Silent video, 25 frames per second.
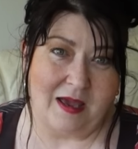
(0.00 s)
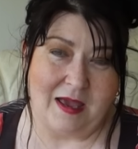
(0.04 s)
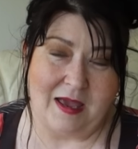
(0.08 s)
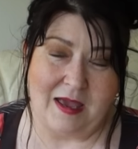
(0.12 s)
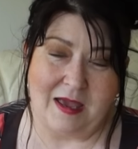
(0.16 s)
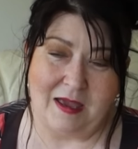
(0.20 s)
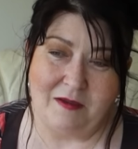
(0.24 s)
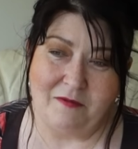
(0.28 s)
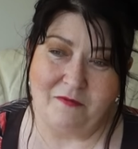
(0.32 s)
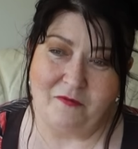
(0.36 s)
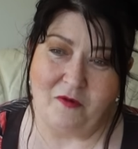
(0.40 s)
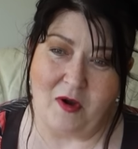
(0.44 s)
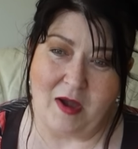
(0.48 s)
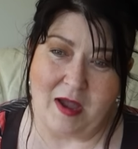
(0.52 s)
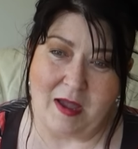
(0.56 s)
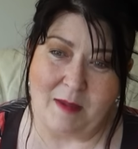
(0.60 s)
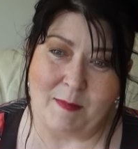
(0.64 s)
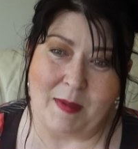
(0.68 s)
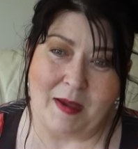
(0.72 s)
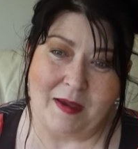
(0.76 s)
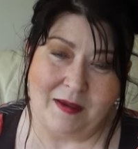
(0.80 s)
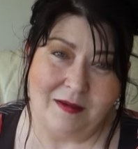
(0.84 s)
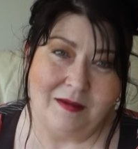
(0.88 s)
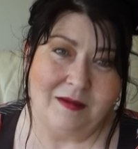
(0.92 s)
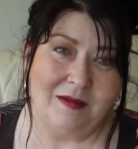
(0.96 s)
uh, for
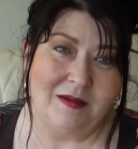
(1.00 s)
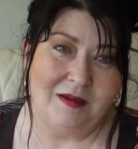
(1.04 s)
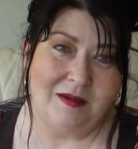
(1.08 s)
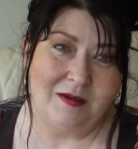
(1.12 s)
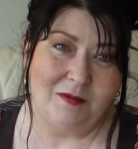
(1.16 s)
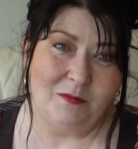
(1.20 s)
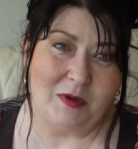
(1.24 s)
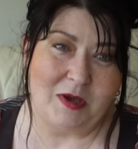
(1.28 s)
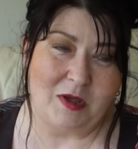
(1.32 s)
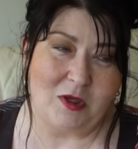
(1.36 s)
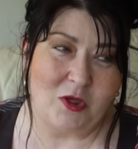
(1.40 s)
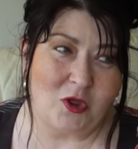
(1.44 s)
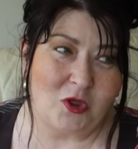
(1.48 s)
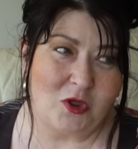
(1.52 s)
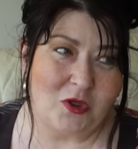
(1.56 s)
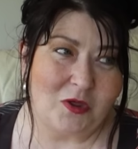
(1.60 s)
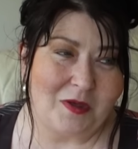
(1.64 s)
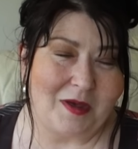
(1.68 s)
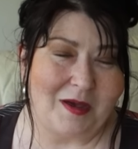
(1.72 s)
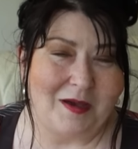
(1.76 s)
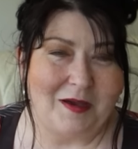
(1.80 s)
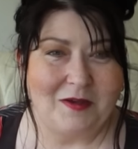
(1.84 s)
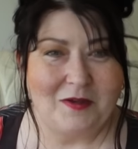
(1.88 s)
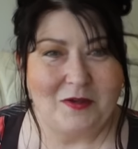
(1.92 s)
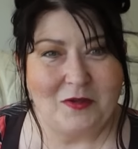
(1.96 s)
Emma,
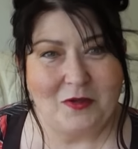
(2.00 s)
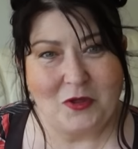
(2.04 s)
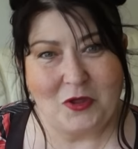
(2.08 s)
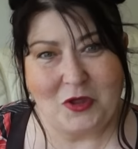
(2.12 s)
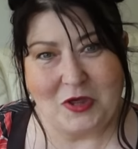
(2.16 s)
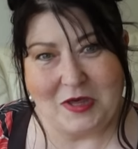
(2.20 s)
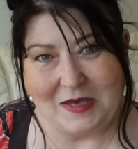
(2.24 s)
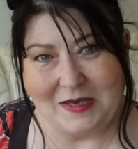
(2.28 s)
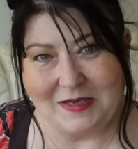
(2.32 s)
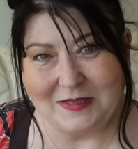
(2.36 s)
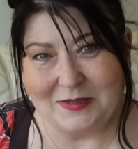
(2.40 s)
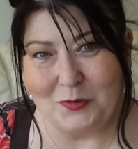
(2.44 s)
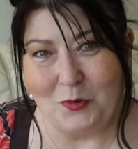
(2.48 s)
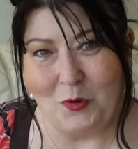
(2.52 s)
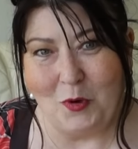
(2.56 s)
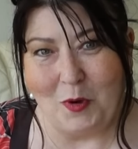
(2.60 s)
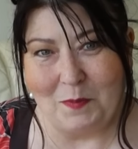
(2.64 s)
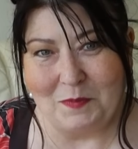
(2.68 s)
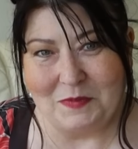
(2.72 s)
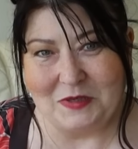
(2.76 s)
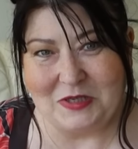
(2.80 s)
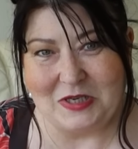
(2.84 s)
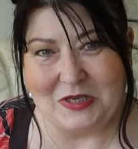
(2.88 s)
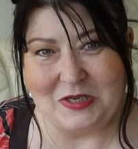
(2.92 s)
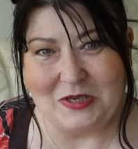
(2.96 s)
which she is
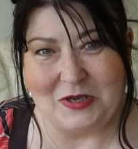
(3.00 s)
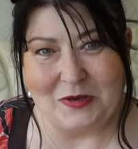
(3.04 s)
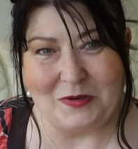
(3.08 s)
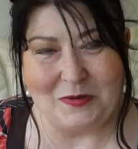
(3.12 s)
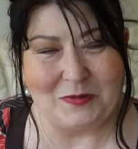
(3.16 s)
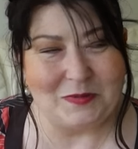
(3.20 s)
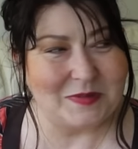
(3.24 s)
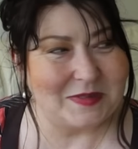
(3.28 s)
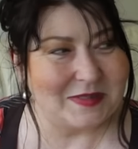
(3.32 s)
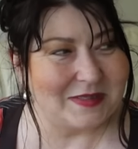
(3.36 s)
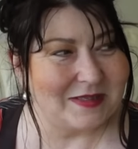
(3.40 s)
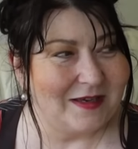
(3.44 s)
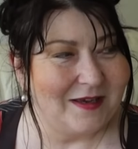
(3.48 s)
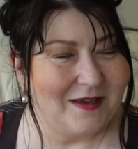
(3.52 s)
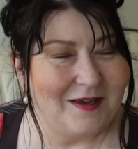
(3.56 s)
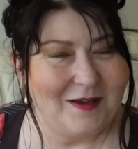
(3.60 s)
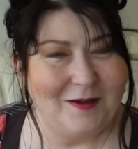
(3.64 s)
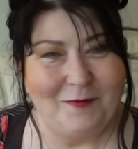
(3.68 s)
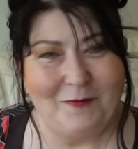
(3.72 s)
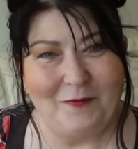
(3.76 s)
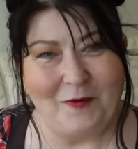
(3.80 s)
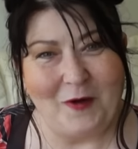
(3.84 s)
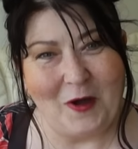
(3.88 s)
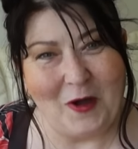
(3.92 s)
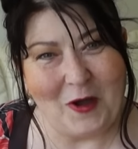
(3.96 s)
hoping to use
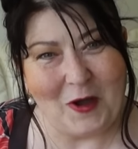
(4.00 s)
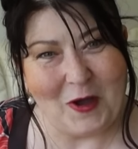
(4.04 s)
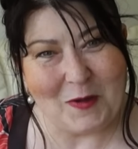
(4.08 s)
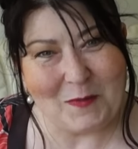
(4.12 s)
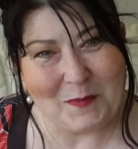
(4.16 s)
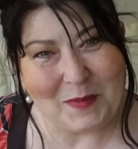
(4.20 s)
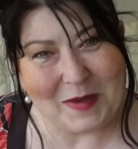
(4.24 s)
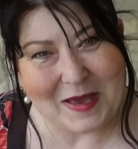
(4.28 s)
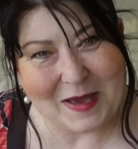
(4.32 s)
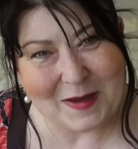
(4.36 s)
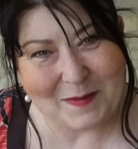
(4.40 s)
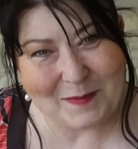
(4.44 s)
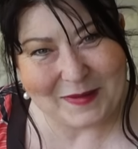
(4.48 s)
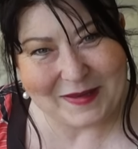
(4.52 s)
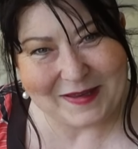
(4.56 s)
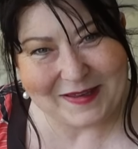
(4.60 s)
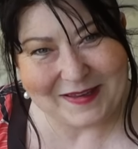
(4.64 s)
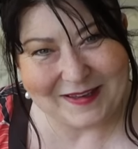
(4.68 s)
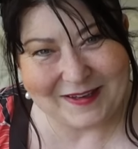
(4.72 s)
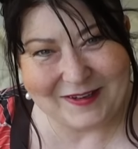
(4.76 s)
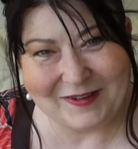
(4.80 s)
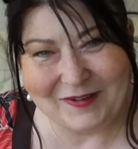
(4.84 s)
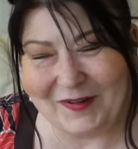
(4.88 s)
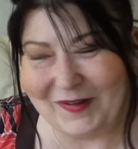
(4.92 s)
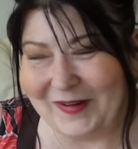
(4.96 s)
for her
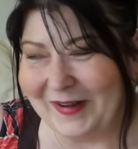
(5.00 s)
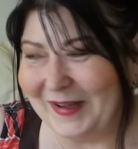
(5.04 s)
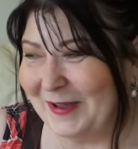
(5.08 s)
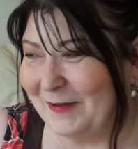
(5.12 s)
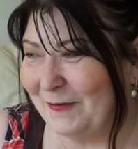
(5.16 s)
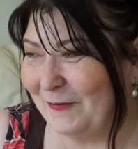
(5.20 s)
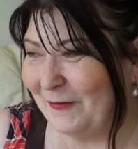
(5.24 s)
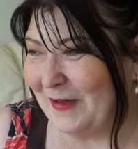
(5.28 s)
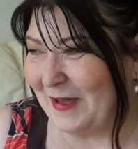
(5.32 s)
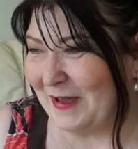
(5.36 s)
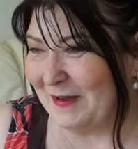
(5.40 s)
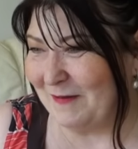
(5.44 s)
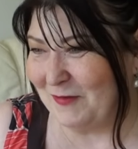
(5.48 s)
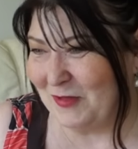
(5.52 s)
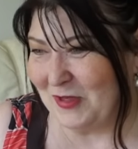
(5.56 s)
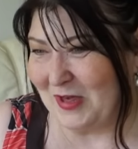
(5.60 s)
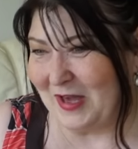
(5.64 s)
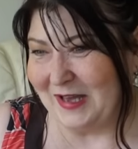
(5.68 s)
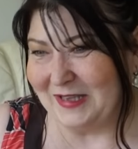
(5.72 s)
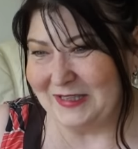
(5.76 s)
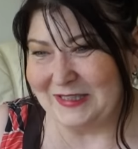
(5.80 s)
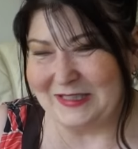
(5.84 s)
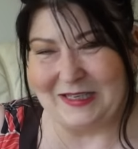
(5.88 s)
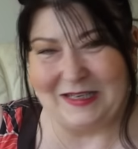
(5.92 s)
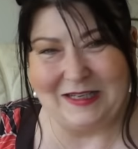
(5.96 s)
baby, you know, if, uh, if she
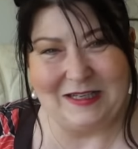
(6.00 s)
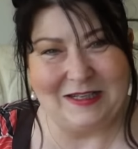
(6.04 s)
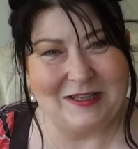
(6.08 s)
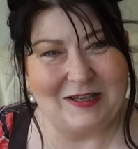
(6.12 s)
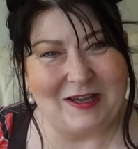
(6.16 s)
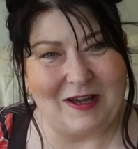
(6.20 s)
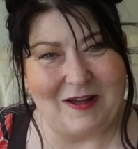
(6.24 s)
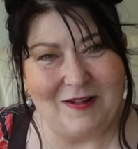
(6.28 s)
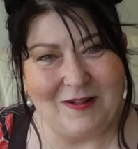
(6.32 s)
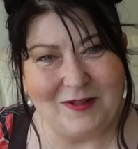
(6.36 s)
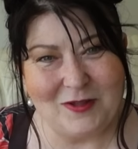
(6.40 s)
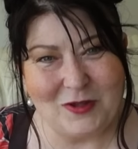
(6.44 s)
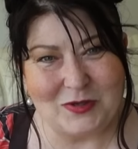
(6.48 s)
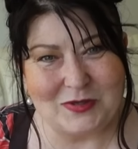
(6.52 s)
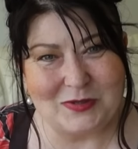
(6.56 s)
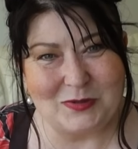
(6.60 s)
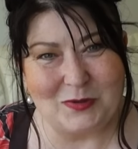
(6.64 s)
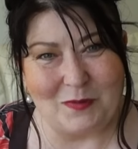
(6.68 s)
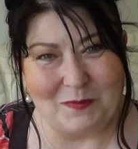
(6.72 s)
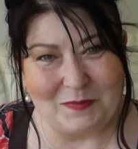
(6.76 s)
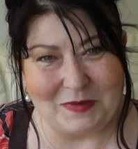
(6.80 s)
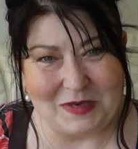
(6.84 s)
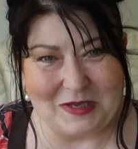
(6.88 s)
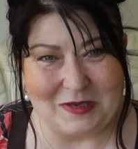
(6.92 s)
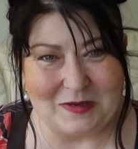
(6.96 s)
has a little girl, she's
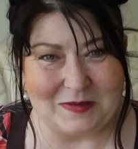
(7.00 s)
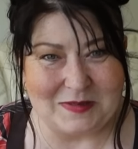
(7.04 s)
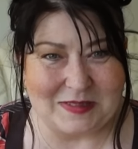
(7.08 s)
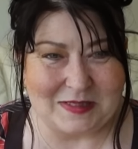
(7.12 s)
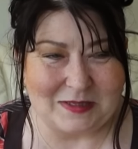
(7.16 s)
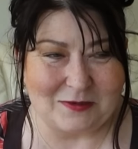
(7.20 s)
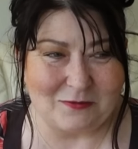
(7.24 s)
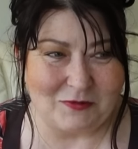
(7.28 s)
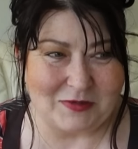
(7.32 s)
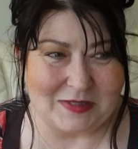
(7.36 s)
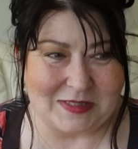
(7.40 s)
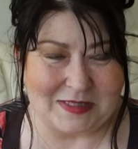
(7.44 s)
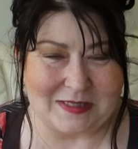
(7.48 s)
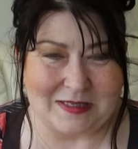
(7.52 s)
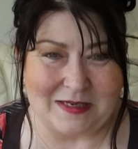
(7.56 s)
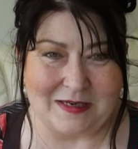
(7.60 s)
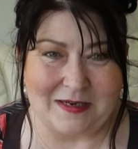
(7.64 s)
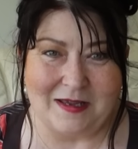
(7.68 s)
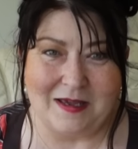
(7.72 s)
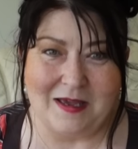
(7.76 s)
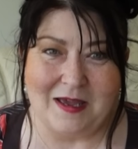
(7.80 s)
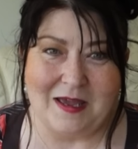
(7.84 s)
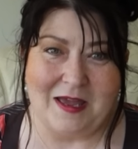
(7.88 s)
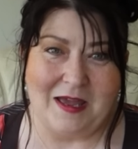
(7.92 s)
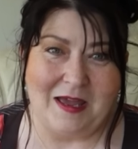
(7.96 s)
hoping to use the
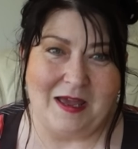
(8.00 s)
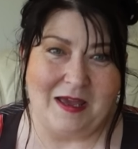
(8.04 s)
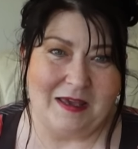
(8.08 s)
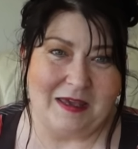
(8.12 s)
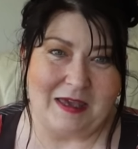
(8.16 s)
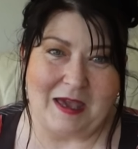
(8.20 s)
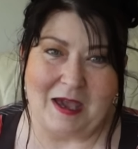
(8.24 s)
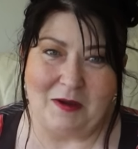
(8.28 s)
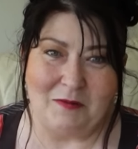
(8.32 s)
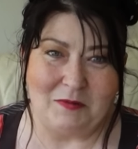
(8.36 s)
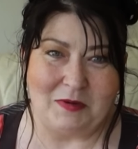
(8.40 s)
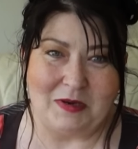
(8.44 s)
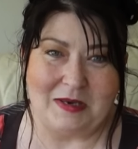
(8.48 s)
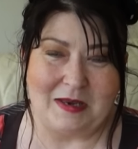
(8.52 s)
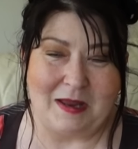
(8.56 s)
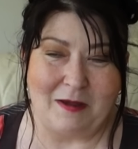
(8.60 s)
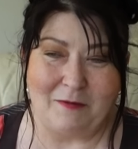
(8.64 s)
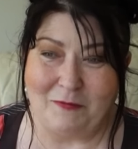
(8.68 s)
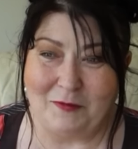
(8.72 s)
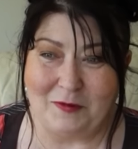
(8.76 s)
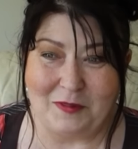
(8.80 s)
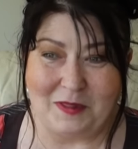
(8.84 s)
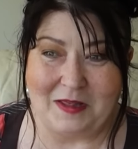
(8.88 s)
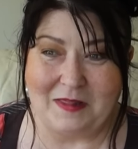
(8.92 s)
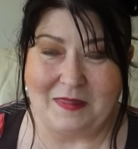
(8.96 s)
christening gown and
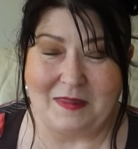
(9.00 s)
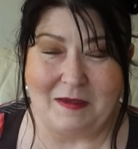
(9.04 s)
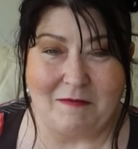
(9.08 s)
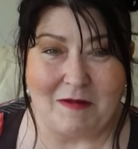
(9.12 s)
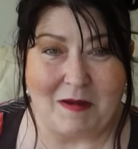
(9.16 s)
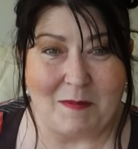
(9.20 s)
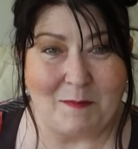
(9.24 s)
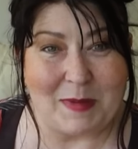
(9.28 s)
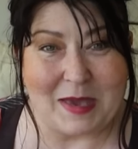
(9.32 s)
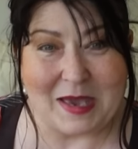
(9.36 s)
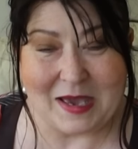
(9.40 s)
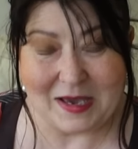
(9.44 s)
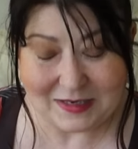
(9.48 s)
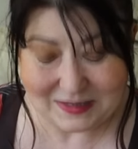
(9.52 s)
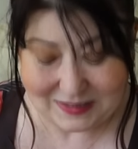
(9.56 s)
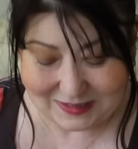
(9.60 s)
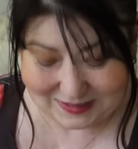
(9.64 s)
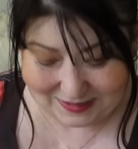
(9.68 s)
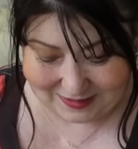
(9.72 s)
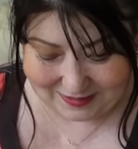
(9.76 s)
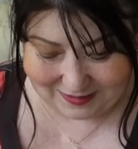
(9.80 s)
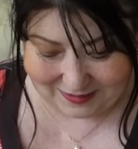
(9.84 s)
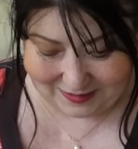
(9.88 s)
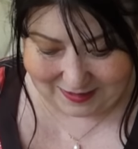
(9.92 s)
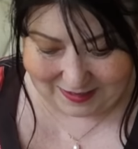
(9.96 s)
everything that I
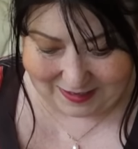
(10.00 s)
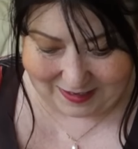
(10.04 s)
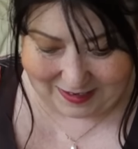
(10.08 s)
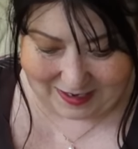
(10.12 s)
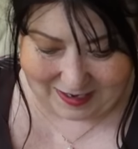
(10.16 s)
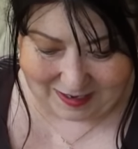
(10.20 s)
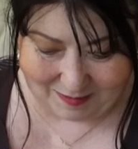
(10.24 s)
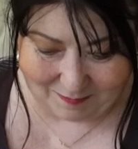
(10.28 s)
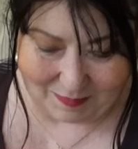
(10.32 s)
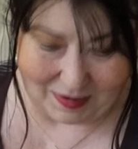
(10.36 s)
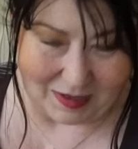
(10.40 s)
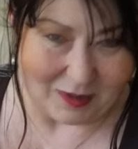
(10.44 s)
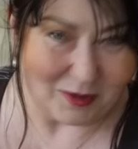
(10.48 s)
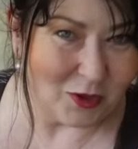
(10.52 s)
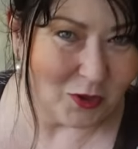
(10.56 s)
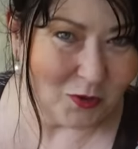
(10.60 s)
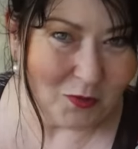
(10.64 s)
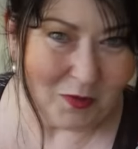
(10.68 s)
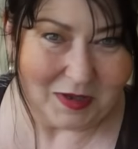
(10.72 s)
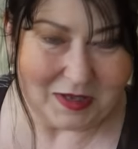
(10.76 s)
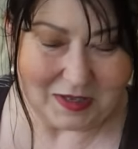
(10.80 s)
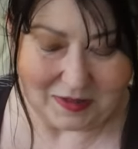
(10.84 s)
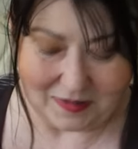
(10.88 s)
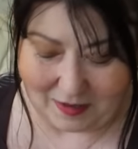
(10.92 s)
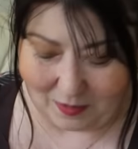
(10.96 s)
made. Um, I'll
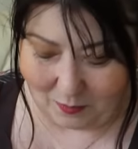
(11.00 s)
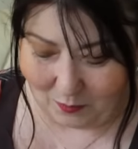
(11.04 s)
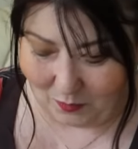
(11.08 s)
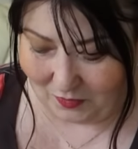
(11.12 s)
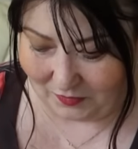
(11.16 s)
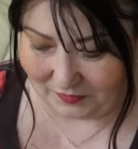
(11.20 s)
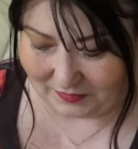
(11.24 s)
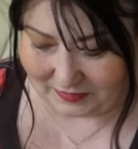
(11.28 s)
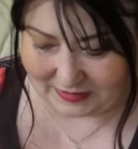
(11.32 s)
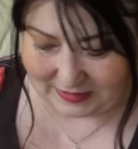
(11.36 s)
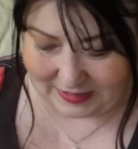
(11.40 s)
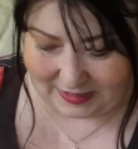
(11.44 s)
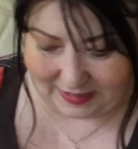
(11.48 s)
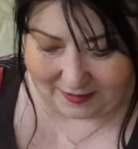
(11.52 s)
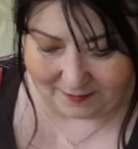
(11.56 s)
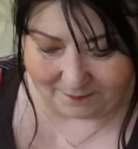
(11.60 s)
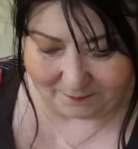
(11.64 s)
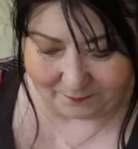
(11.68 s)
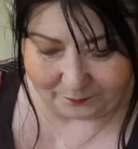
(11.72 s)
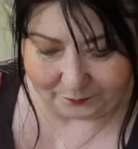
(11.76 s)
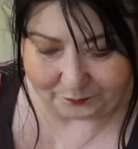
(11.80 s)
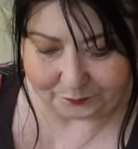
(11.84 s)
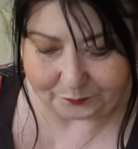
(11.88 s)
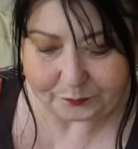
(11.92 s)
show you that one, dear.